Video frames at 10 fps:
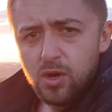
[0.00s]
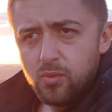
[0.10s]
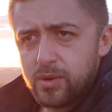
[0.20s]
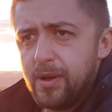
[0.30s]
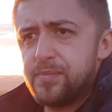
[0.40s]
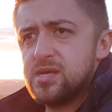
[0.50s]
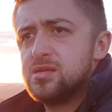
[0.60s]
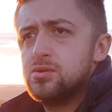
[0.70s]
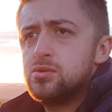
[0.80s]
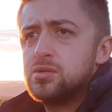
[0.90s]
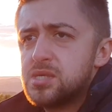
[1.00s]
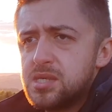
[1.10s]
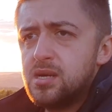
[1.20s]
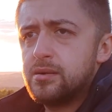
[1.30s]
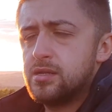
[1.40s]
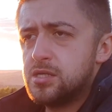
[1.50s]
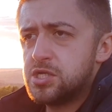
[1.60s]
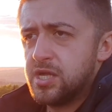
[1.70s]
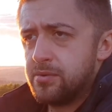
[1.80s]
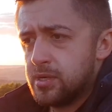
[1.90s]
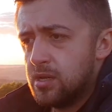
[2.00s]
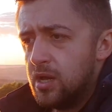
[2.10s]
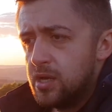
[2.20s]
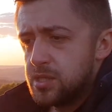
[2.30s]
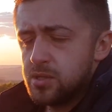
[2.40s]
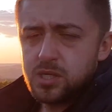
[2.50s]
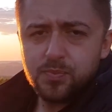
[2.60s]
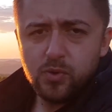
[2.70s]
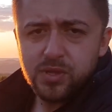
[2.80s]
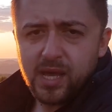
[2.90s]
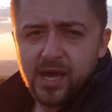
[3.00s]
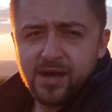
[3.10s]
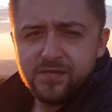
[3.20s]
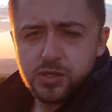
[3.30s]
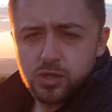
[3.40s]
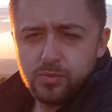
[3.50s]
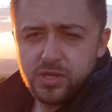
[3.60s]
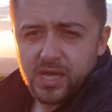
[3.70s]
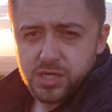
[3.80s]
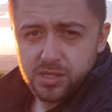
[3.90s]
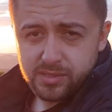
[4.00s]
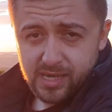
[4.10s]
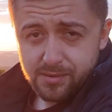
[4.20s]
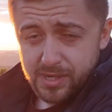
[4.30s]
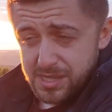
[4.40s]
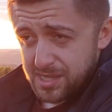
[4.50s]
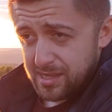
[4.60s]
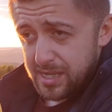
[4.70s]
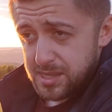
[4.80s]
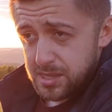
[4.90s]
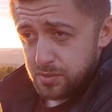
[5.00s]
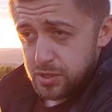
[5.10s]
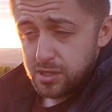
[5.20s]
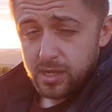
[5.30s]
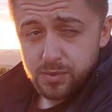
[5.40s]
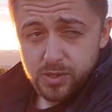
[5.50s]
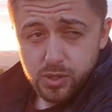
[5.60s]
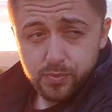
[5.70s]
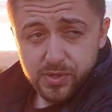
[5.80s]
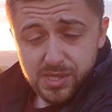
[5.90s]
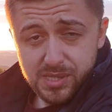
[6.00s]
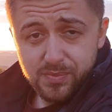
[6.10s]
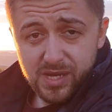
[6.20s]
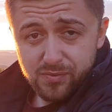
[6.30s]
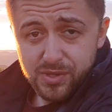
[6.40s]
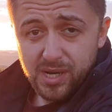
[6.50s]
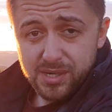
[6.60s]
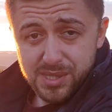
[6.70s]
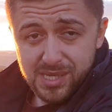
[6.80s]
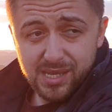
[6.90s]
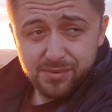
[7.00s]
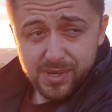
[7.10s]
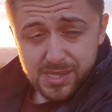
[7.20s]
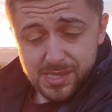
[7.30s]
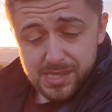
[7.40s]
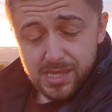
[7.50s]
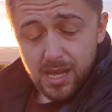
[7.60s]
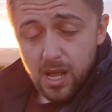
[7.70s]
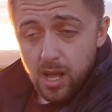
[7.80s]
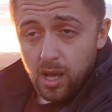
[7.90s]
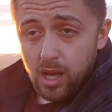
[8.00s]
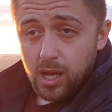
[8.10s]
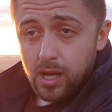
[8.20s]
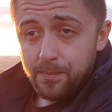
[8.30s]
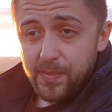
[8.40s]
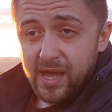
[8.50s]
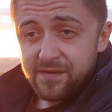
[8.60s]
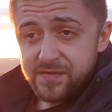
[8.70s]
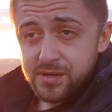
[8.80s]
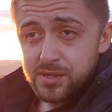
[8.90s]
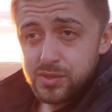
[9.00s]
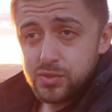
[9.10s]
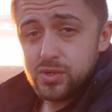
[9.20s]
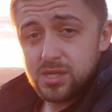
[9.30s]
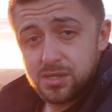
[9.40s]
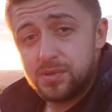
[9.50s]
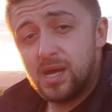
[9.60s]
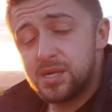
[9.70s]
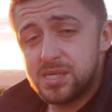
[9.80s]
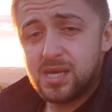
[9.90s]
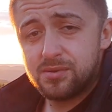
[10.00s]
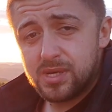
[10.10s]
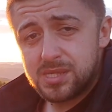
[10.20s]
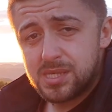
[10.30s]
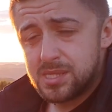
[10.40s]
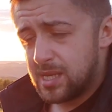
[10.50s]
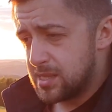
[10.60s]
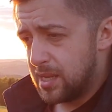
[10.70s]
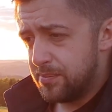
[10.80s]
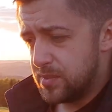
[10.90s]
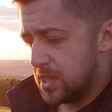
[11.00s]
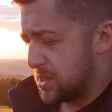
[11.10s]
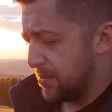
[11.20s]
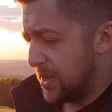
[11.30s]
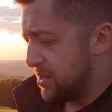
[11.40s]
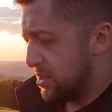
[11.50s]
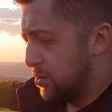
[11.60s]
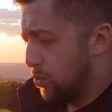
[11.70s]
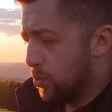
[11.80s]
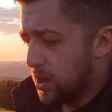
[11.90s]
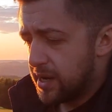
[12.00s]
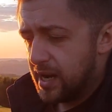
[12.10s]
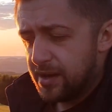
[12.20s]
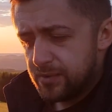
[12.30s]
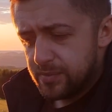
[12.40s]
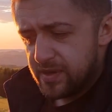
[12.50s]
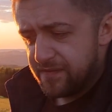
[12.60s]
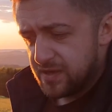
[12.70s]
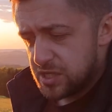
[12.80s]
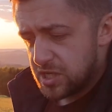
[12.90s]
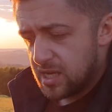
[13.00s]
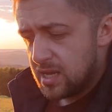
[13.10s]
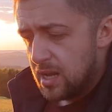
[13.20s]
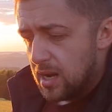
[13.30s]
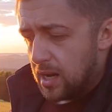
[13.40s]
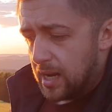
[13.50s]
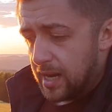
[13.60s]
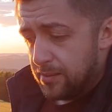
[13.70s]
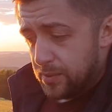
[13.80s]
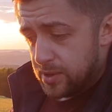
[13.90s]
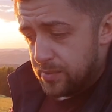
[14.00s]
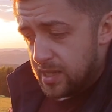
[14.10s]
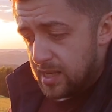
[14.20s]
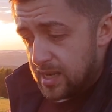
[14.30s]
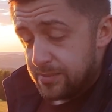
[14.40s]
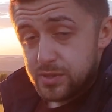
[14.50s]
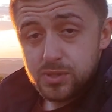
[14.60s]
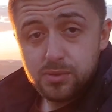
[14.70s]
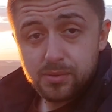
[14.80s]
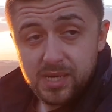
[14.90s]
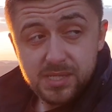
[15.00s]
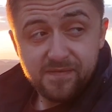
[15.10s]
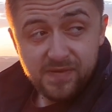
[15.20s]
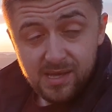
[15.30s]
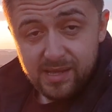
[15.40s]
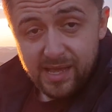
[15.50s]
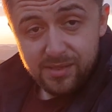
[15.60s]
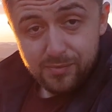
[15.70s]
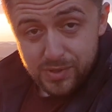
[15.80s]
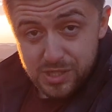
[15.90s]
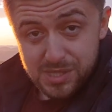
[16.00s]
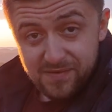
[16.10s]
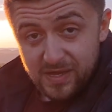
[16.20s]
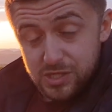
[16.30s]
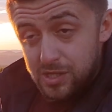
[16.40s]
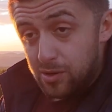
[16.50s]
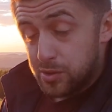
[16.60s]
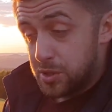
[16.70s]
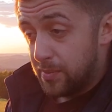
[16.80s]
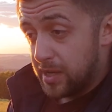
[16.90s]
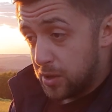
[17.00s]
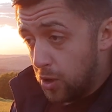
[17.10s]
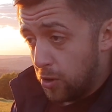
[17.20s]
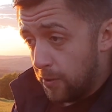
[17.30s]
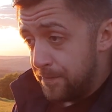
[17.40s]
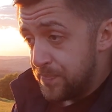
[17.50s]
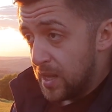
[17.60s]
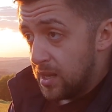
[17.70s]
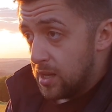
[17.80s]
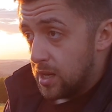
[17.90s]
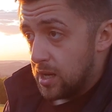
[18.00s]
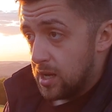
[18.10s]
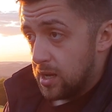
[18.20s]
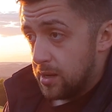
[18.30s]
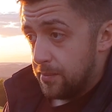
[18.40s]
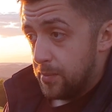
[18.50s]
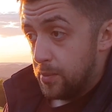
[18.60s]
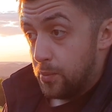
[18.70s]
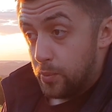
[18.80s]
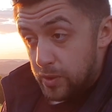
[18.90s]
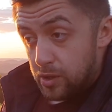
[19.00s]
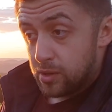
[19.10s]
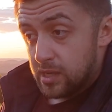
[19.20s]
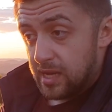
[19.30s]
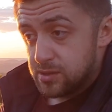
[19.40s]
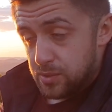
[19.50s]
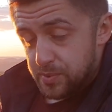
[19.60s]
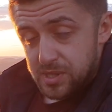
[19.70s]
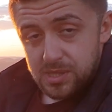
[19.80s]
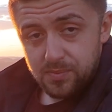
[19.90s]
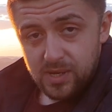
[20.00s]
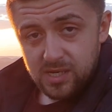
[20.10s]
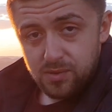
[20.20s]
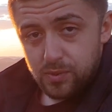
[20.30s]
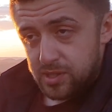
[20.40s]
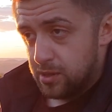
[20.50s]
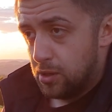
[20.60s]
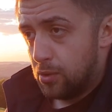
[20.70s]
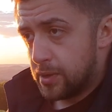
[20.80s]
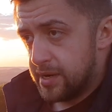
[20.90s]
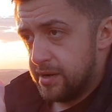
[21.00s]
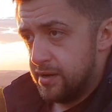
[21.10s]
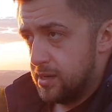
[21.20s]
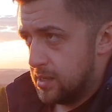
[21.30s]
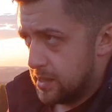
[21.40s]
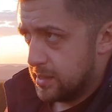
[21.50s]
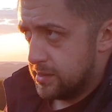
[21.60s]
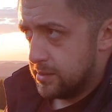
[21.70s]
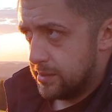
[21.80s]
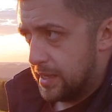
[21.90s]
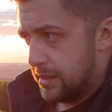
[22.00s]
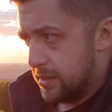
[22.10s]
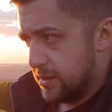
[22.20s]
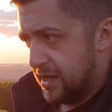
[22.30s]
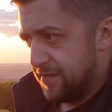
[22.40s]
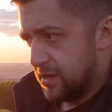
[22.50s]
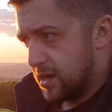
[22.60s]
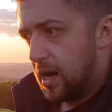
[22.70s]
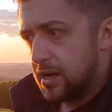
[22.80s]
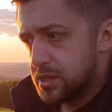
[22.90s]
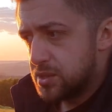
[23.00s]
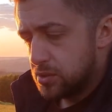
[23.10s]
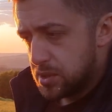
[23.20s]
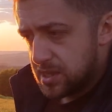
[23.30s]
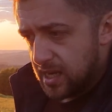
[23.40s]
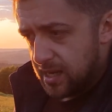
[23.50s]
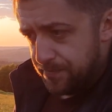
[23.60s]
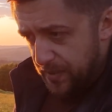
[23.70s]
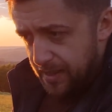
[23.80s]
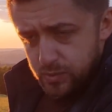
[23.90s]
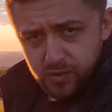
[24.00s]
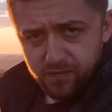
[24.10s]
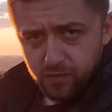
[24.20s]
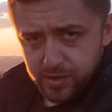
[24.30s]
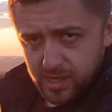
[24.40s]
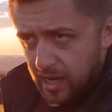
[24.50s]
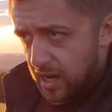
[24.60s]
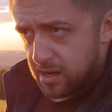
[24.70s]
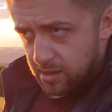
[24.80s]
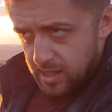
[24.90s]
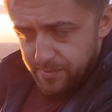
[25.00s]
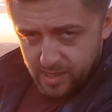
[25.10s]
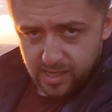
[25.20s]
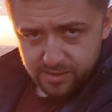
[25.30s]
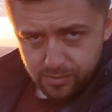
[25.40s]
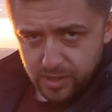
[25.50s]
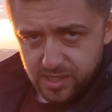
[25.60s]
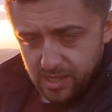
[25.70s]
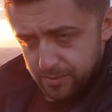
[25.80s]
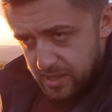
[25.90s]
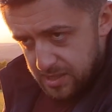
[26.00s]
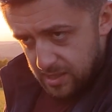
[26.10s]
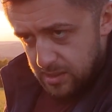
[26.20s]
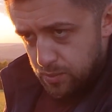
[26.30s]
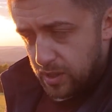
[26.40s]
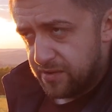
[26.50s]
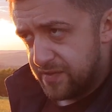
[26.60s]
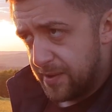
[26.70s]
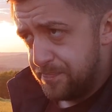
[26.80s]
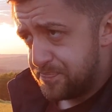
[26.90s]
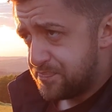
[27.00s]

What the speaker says: What am I planning to do this year and in general? So at this point I have German National A racing license, which allows me to participate with RCN races. After doing 3 RCN races, does not matter where I will be finishing, I will be able to race VLN, which is eventually also my goal. You're allowed to participate with a lower level car, so to say. M240R Cup car, the one that I'm racing, is one of them.